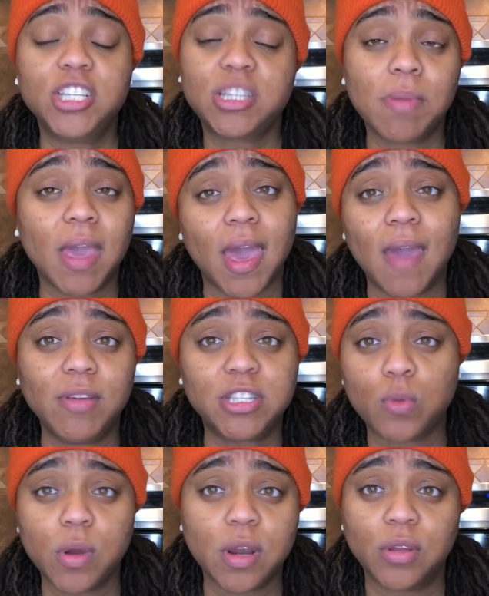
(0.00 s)
to be a heavy
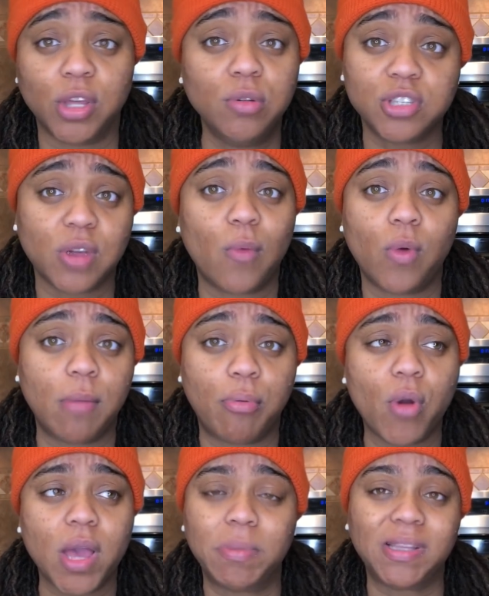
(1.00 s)
Twitter user at one
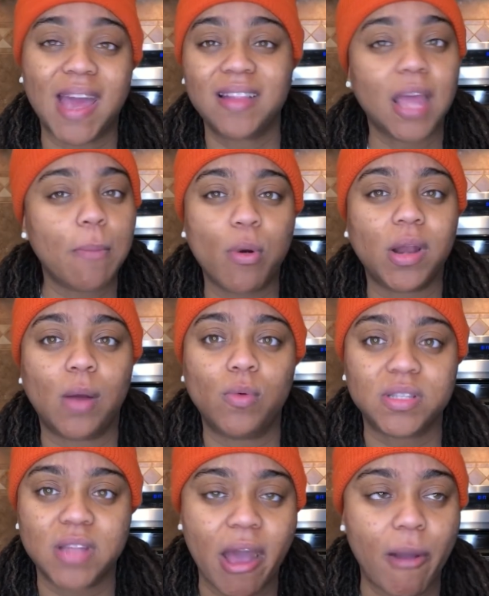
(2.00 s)
point, but at that point, I
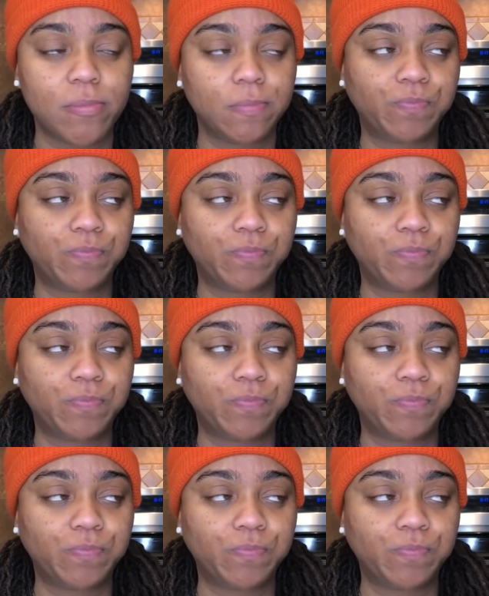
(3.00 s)
was not.